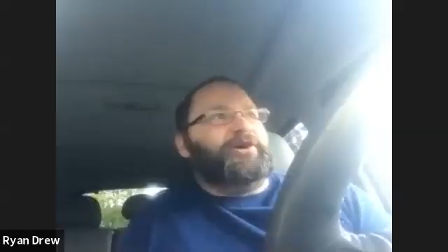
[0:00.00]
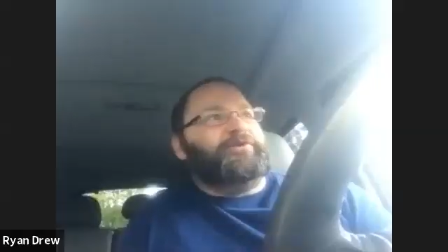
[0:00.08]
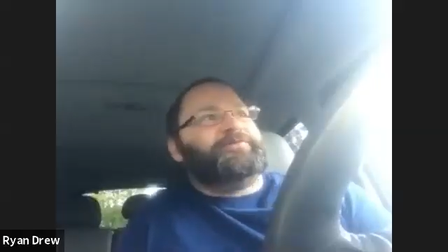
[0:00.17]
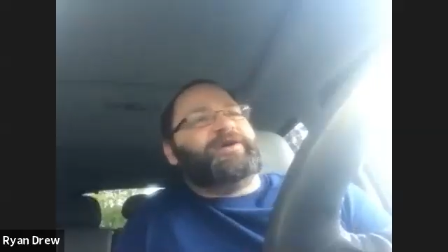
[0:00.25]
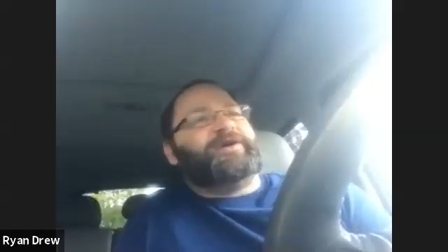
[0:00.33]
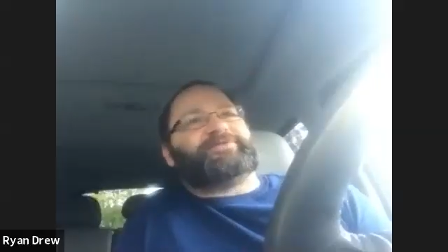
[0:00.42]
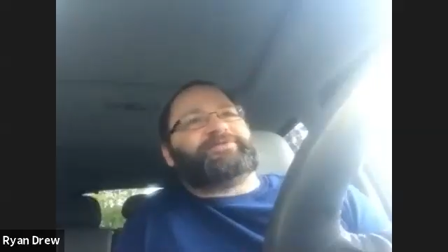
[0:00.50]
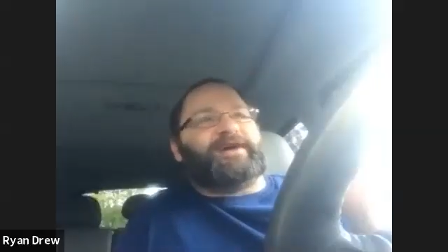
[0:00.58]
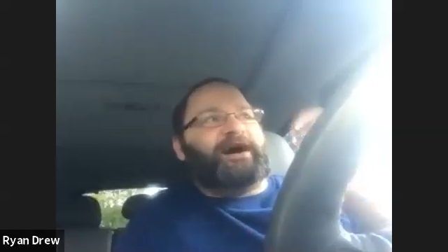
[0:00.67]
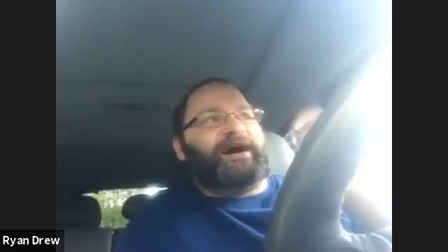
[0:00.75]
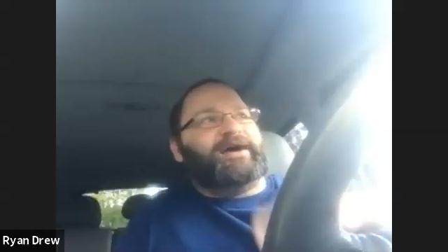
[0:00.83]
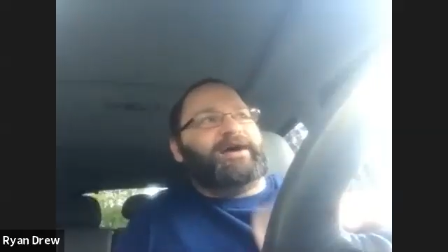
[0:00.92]
Fuck this
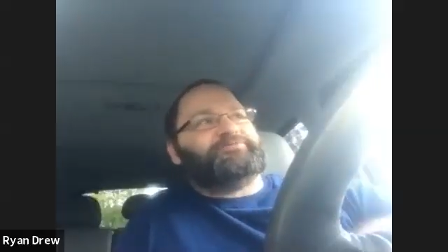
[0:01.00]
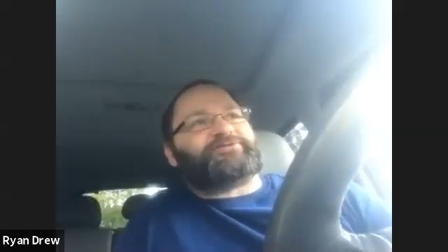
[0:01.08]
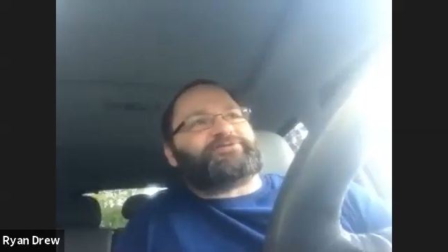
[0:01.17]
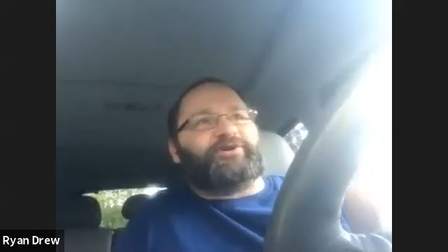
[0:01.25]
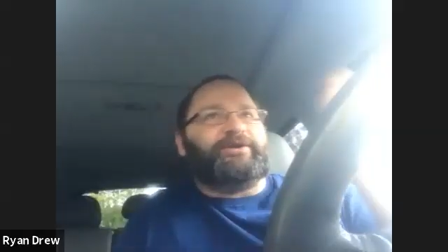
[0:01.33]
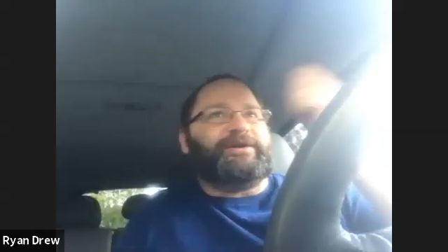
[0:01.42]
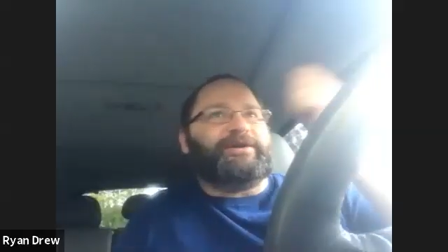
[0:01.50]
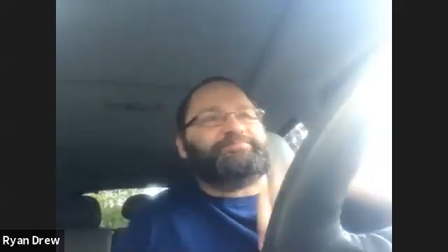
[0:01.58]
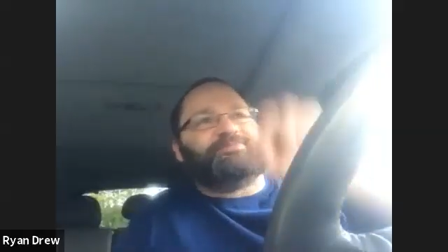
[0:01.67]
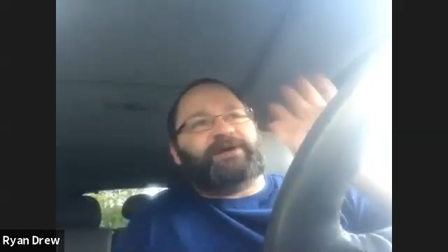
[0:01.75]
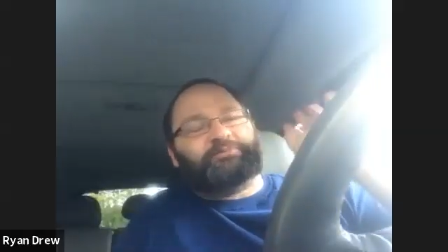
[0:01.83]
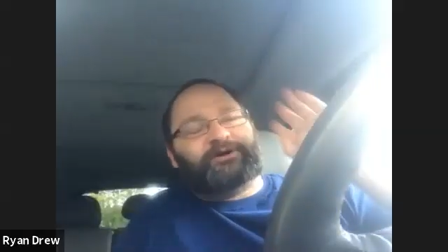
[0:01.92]
guy.
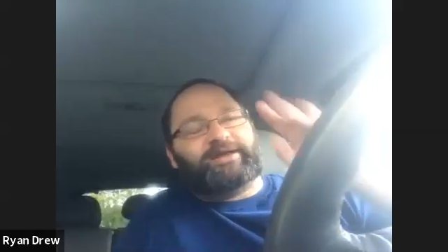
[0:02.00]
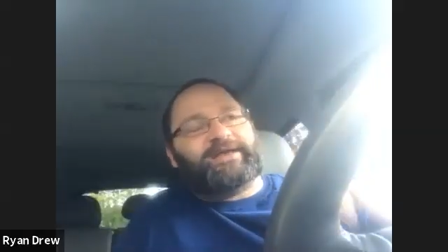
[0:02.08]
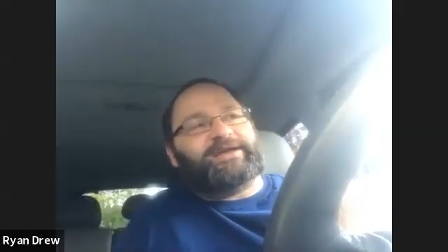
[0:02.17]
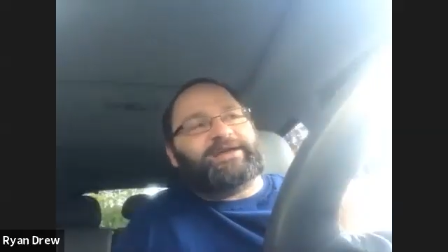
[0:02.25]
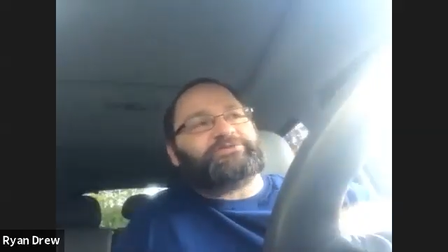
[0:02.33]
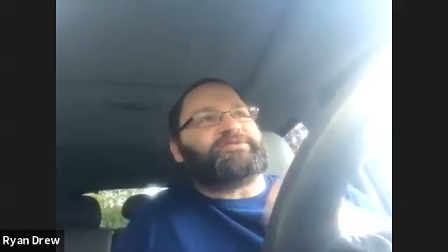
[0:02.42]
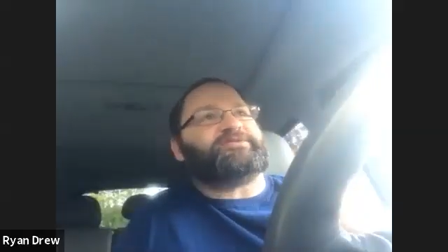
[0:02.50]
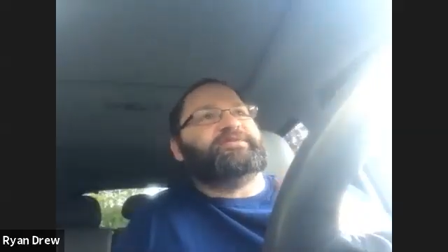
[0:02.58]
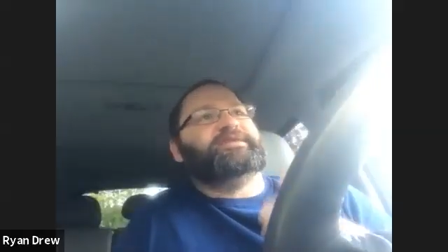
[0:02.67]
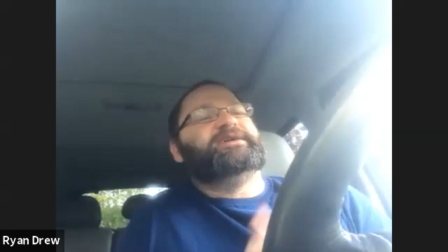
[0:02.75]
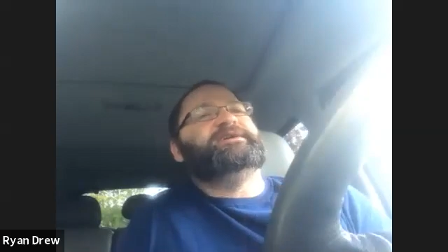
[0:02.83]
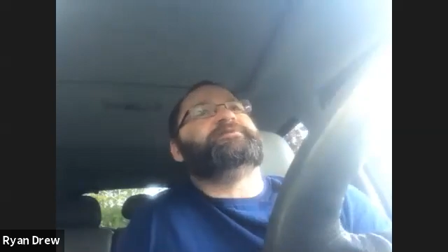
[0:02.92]
I'm gonna get dressed and
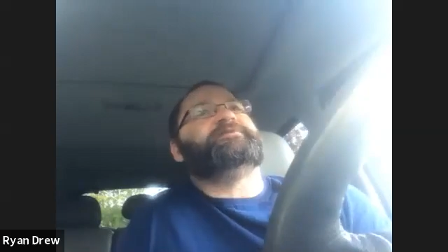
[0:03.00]
leave.